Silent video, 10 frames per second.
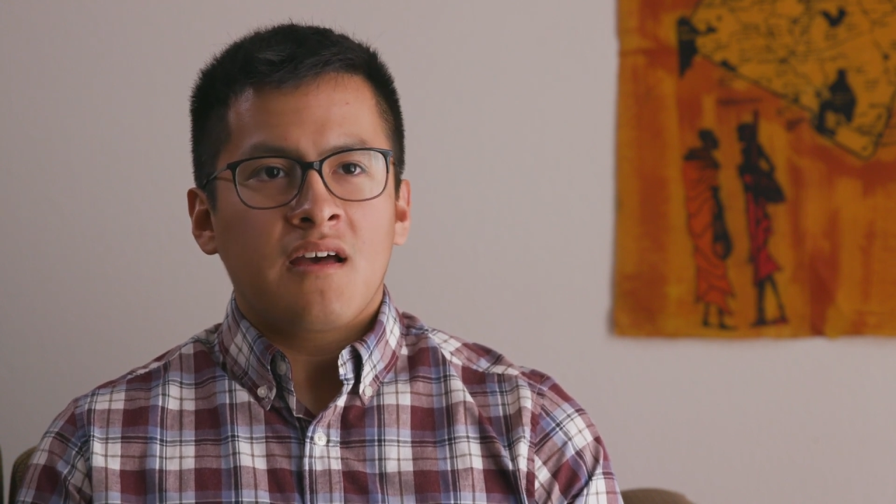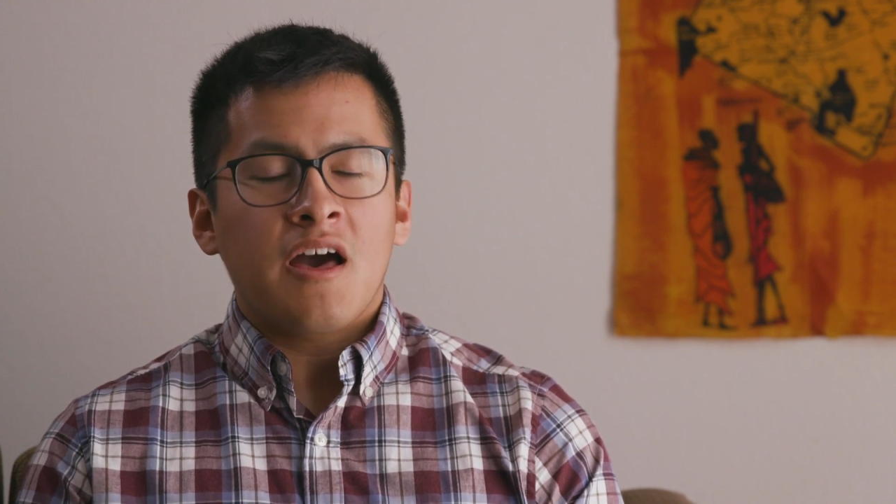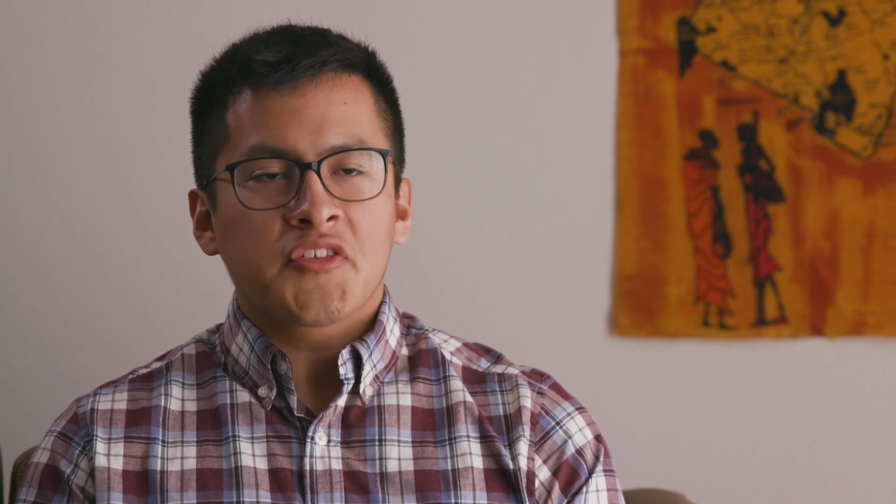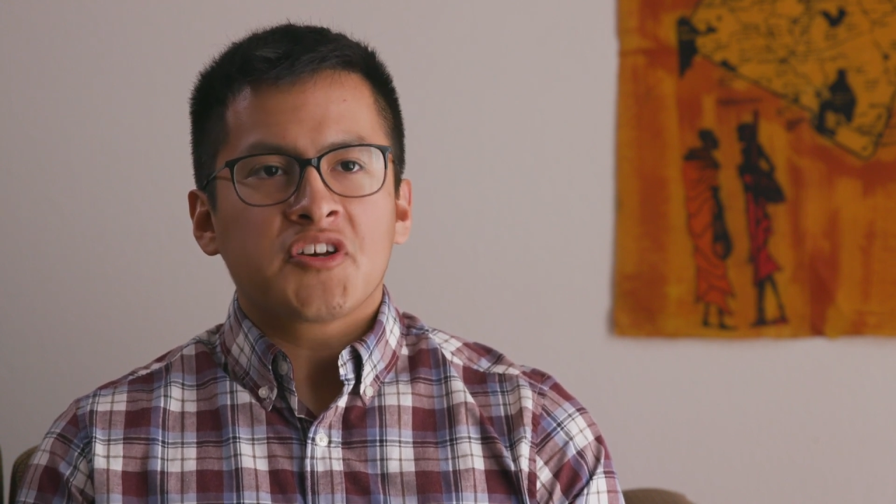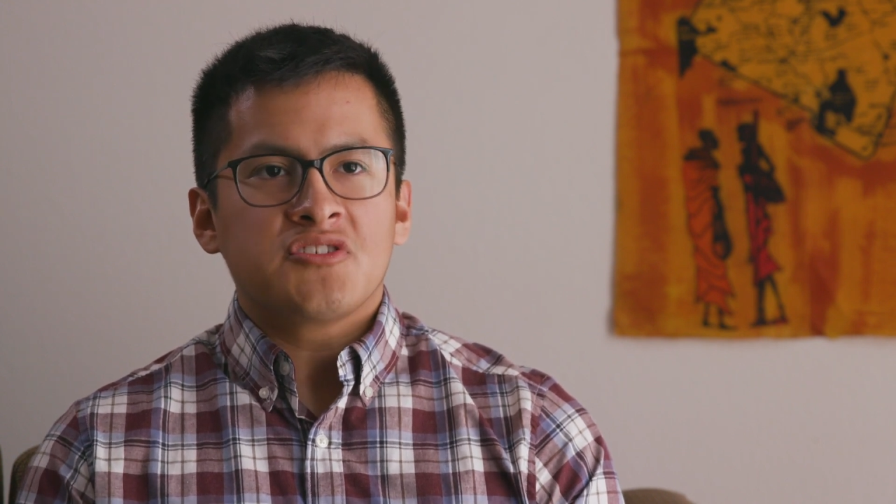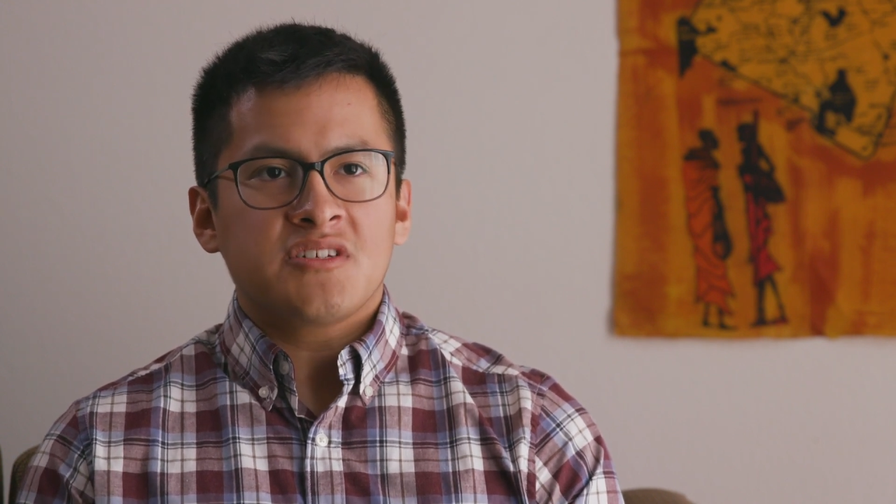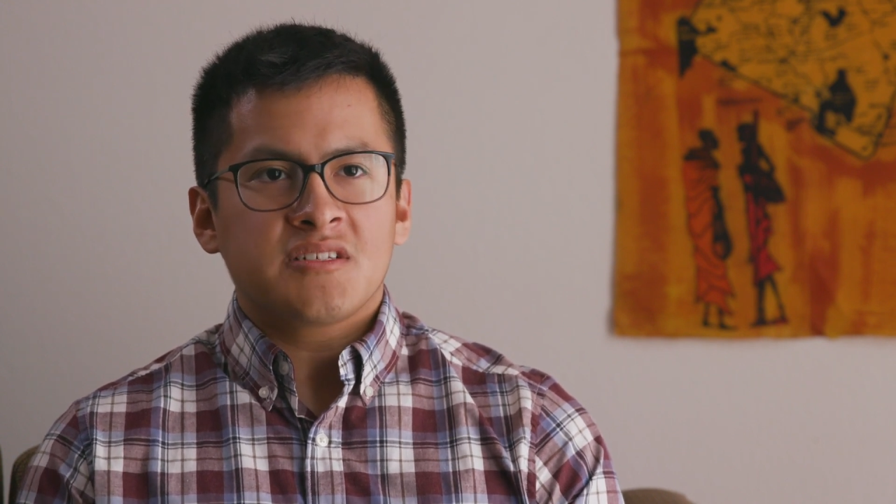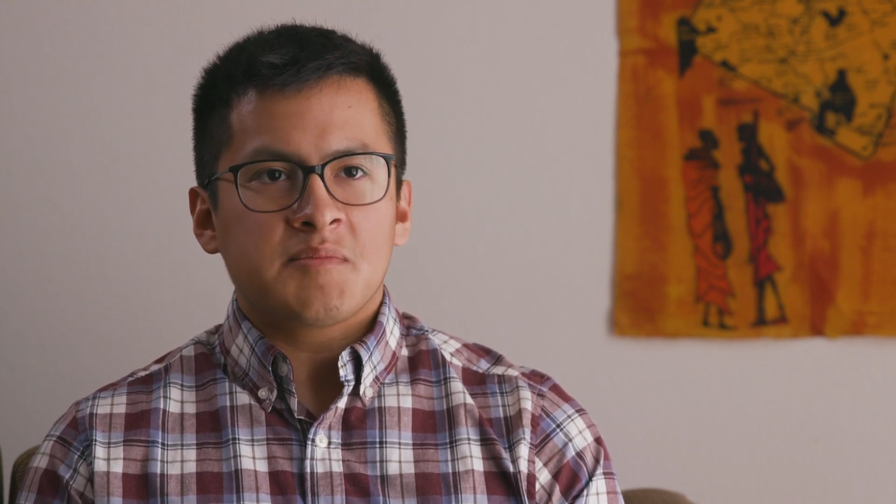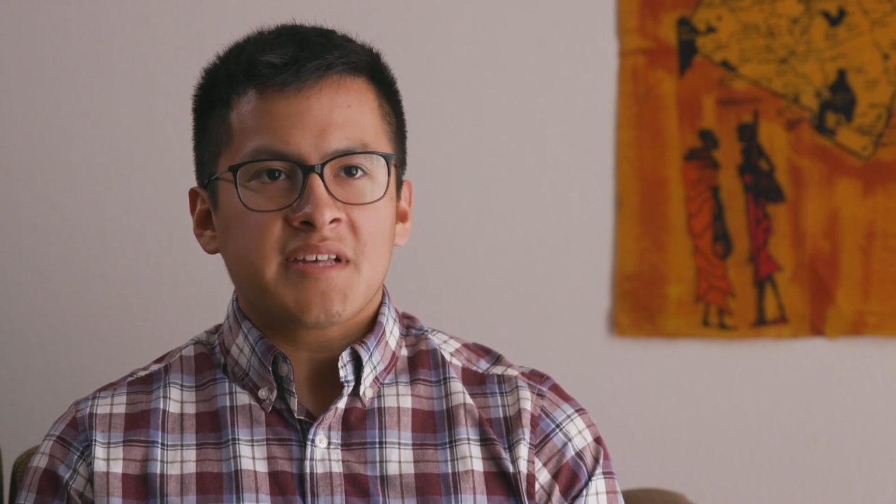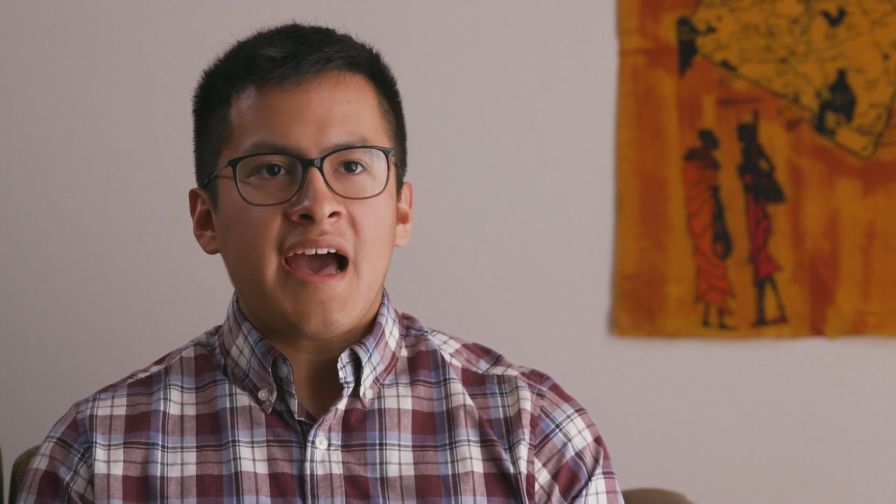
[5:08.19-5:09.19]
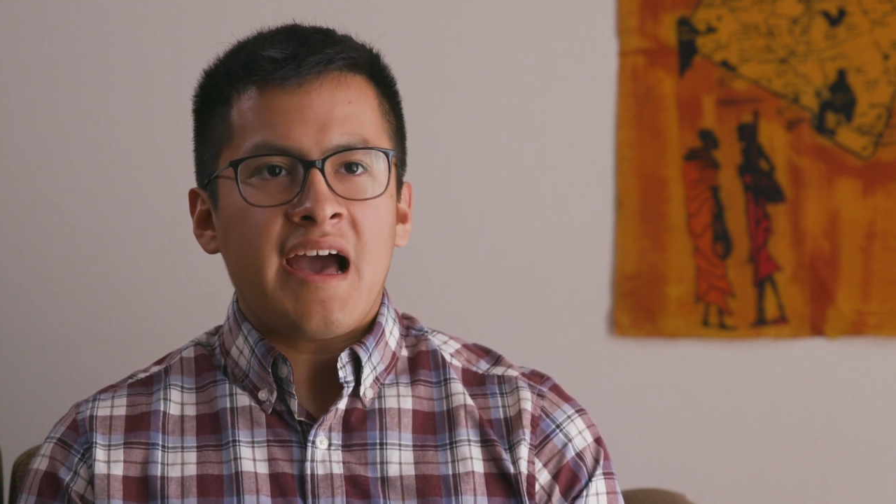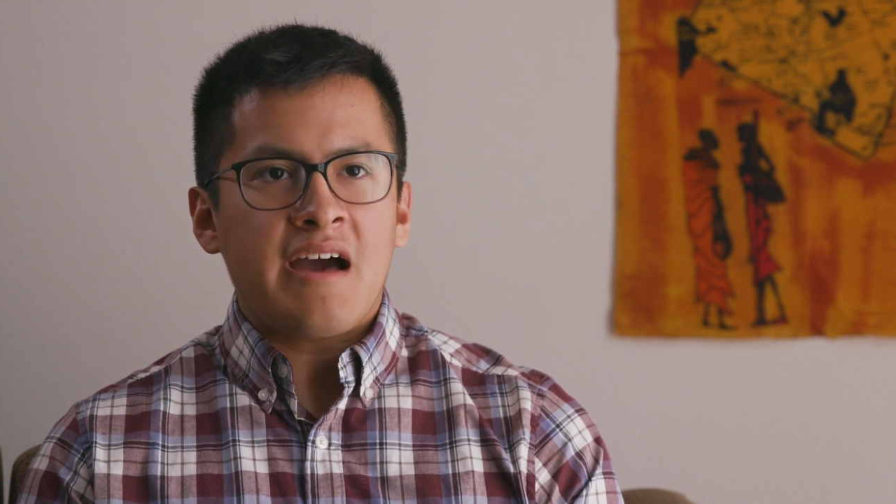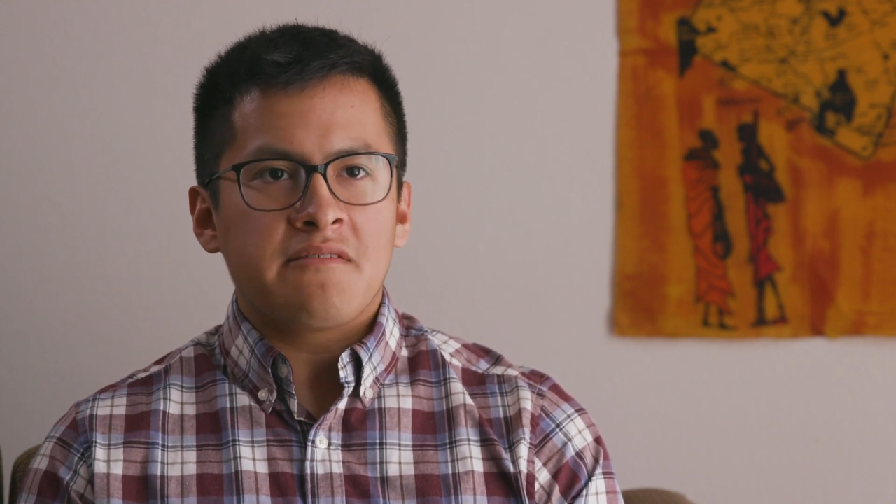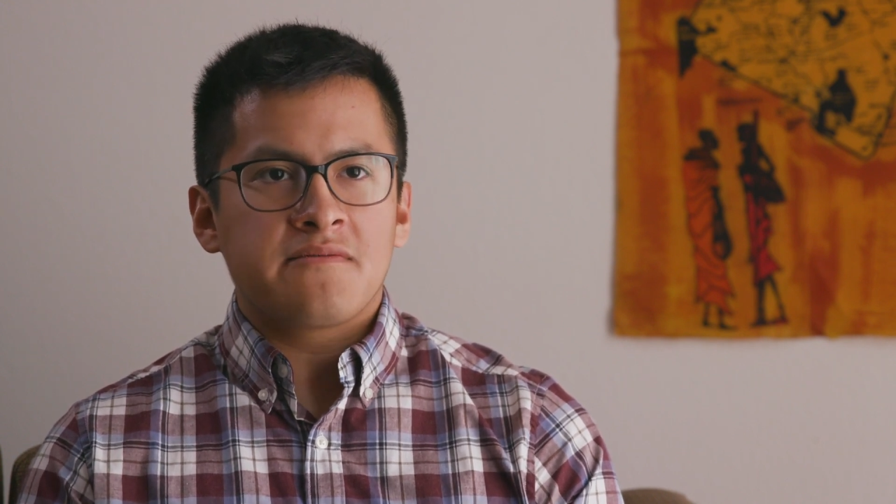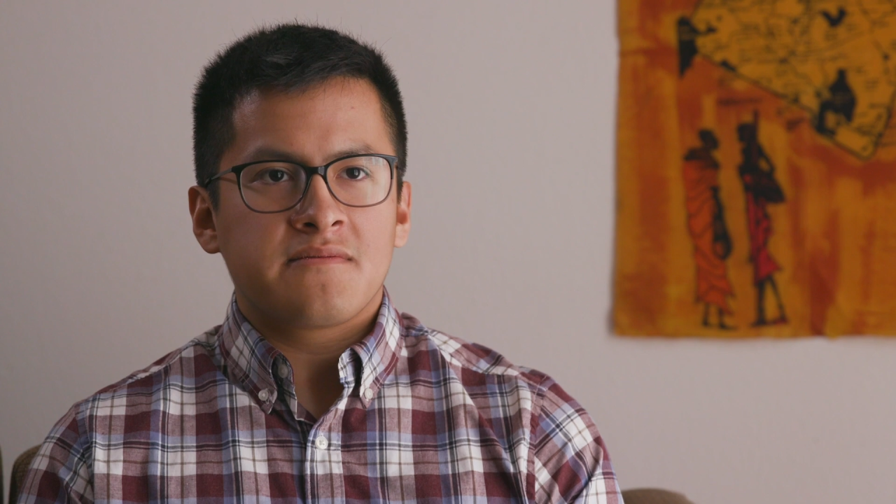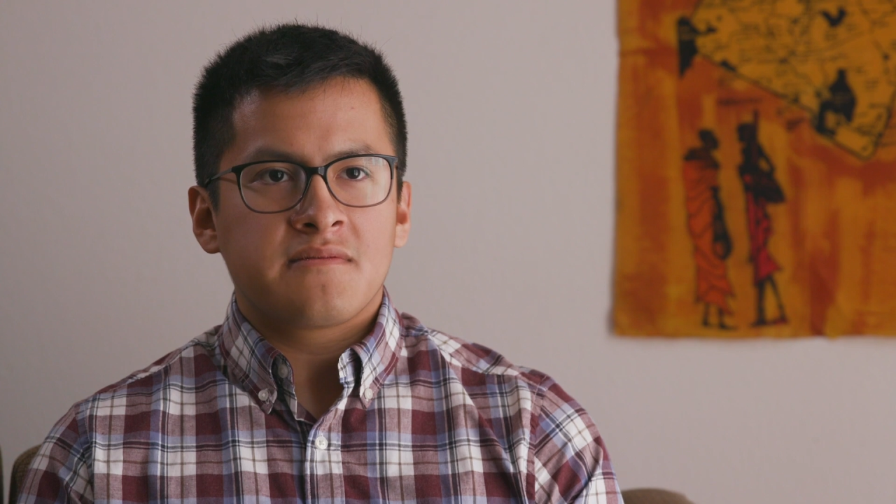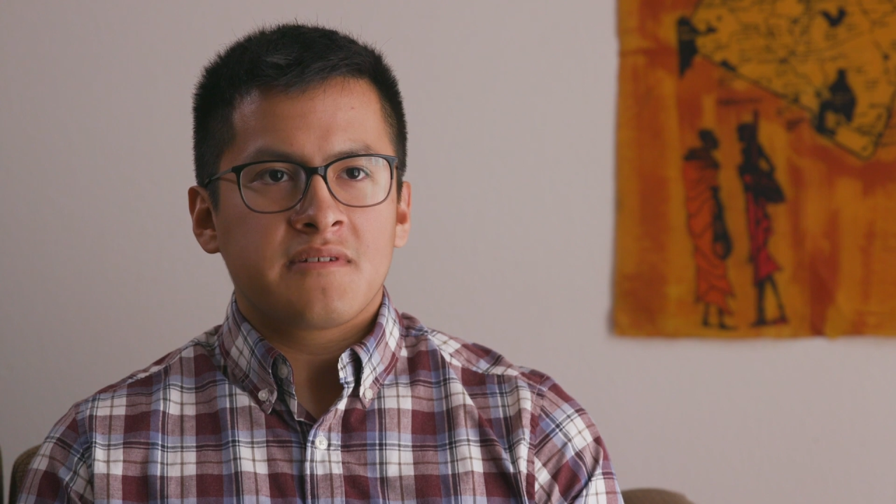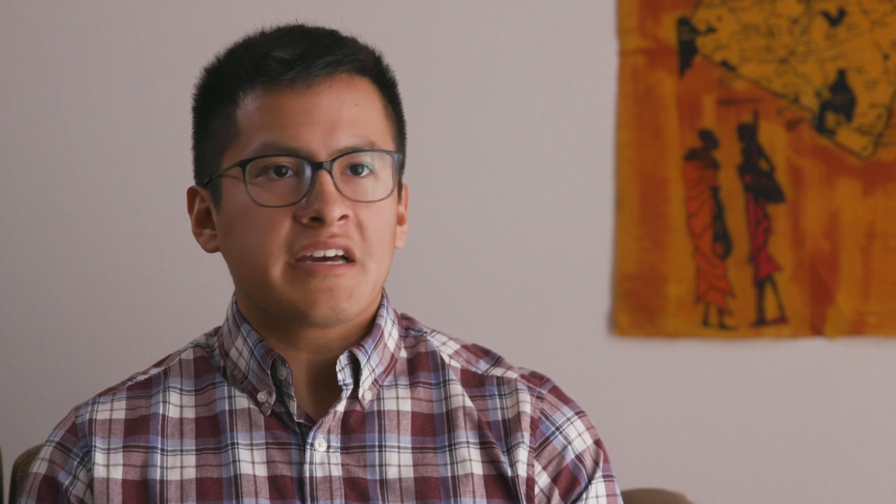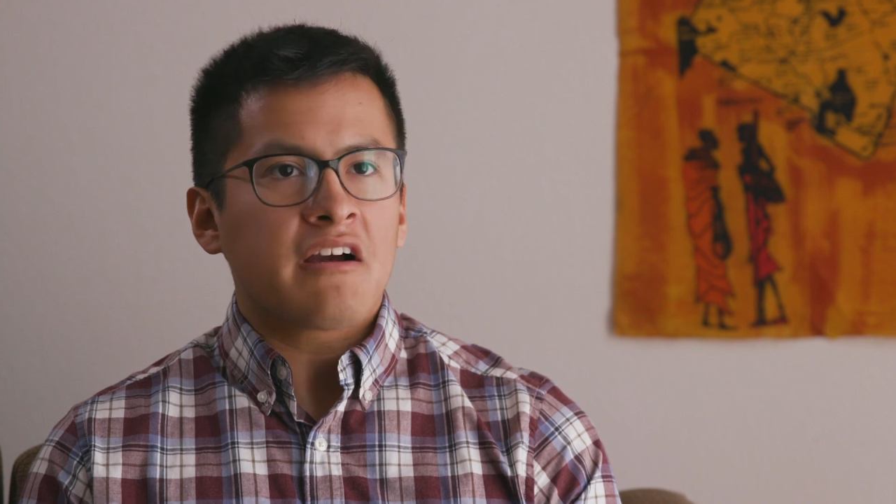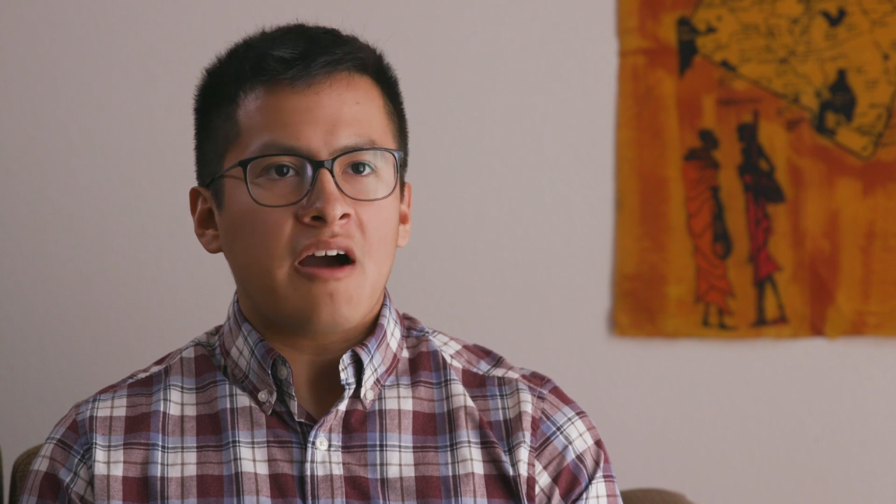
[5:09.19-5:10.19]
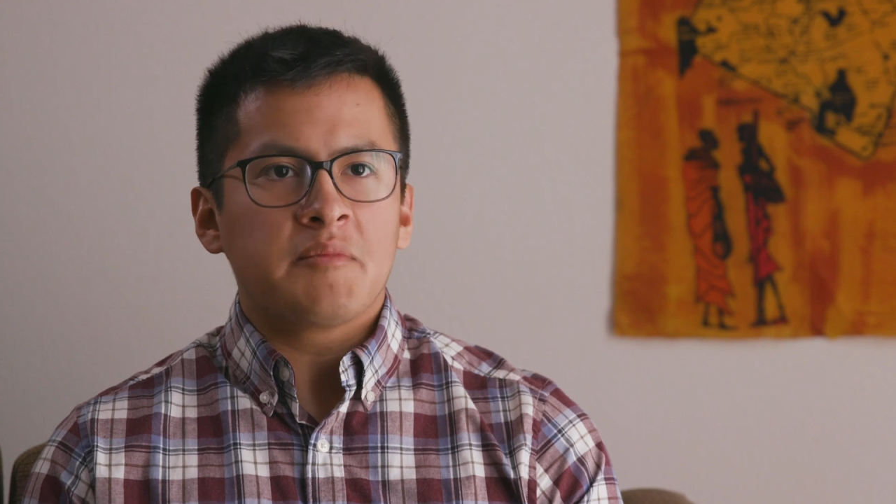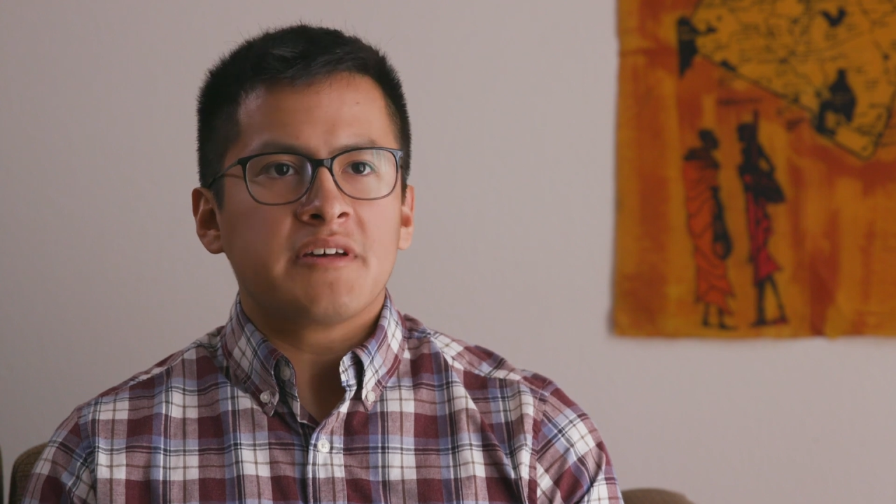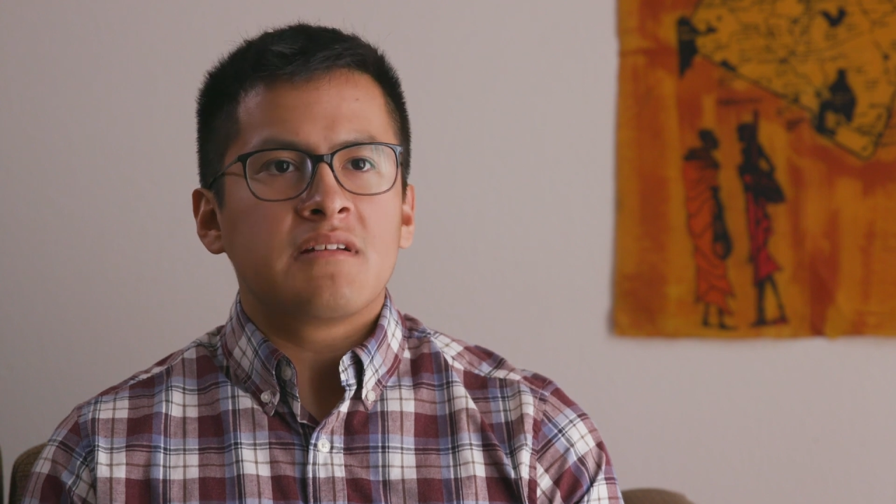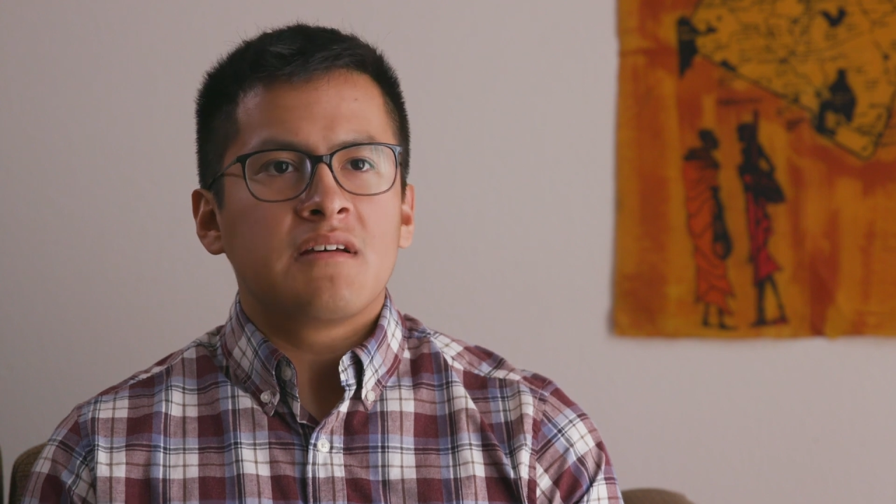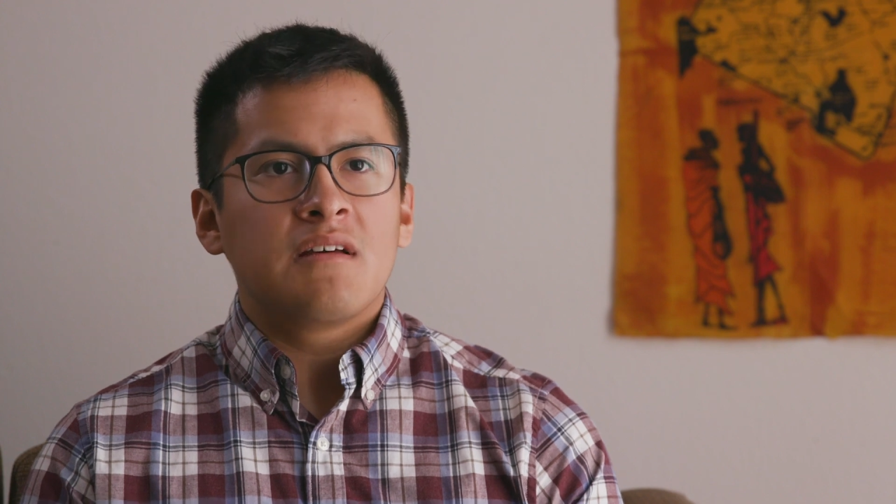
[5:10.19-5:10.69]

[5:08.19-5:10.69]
healthcare systems have in common.